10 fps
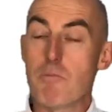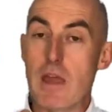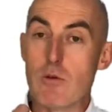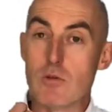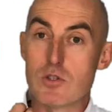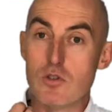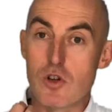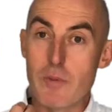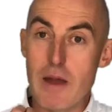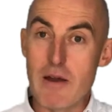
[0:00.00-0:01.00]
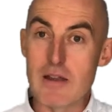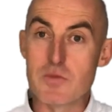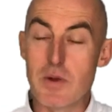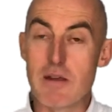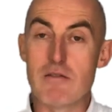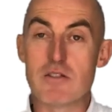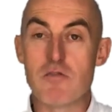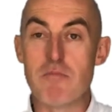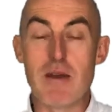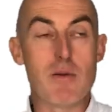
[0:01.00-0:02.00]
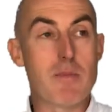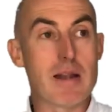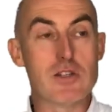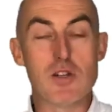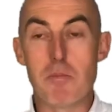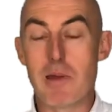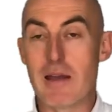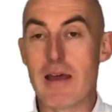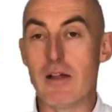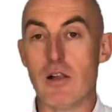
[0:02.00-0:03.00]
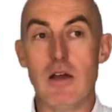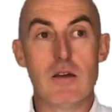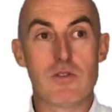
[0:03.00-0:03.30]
It will talk about experience of maybe managing a P&L.